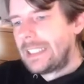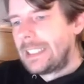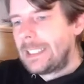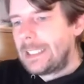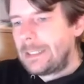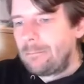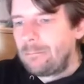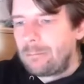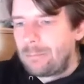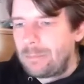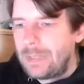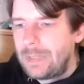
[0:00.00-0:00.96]
Um,
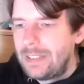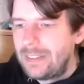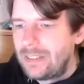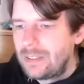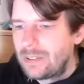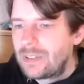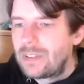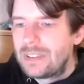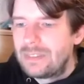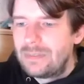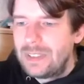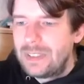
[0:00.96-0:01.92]

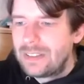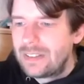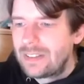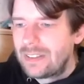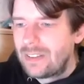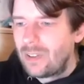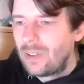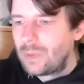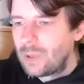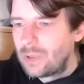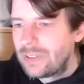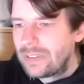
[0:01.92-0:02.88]
plesio means
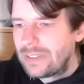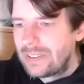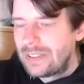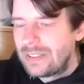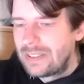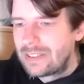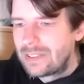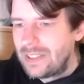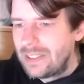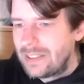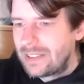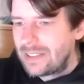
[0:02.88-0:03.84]
almost in
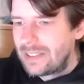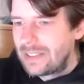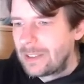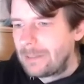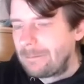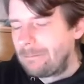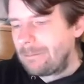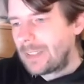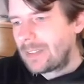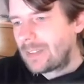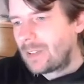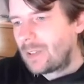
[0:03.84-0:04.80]
Greek, um,
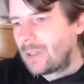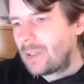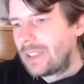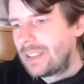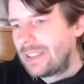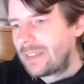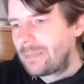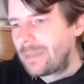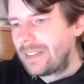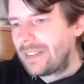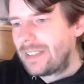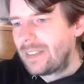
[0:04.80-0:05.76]
so it's
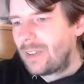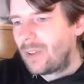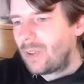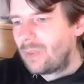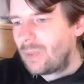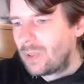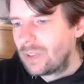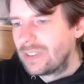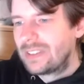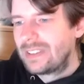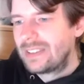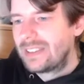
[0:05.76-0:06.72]
basically
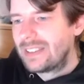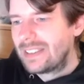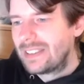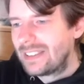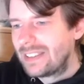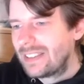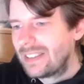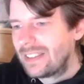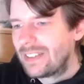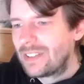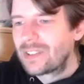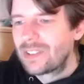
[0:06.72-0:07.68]
almost uh, uh,
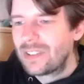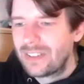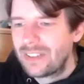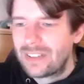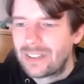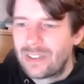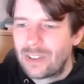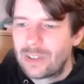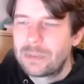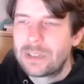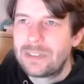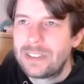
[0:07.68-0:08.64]
synchronous the clock
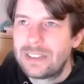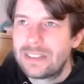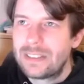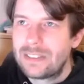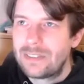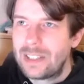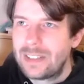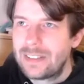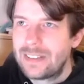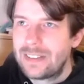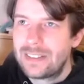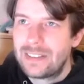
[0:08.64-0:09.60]
between the
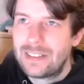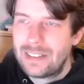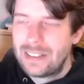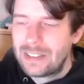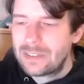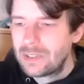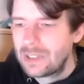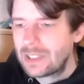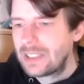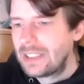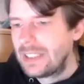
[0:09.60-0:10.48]
devices in a network.